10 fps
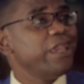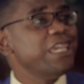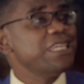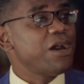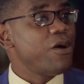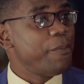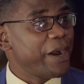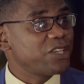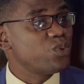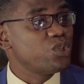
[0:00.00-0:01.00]
in our
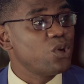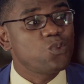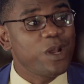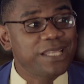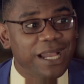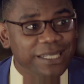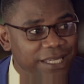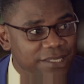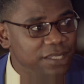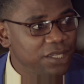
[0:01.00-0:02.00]
party, we don't want
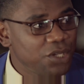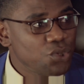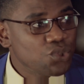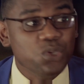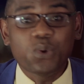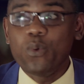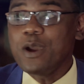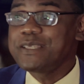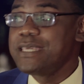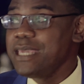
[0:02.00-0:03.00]
cadres. So you
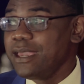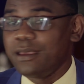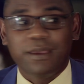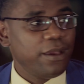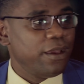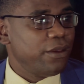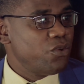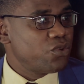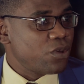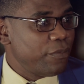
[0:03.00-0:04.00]
won't hear,
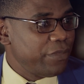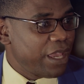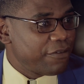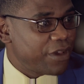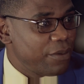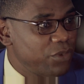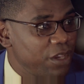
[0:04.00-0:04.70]
you saw me, I've come